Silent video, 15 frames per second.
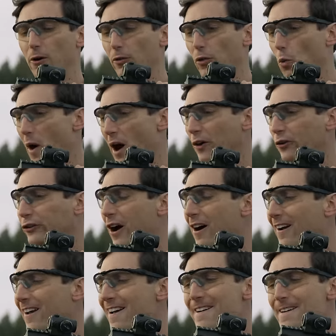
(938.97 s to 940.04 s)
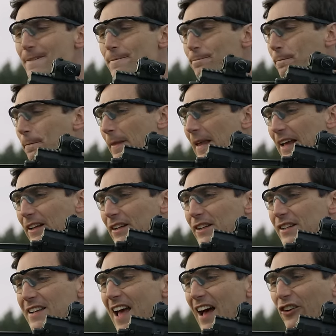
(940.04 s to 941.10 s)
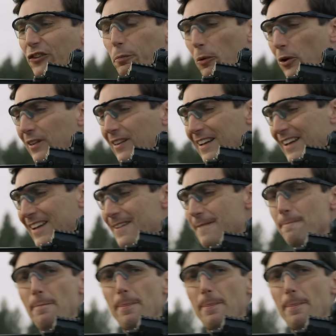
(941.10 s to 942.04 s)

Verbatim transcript: With the wire stock, it desperately,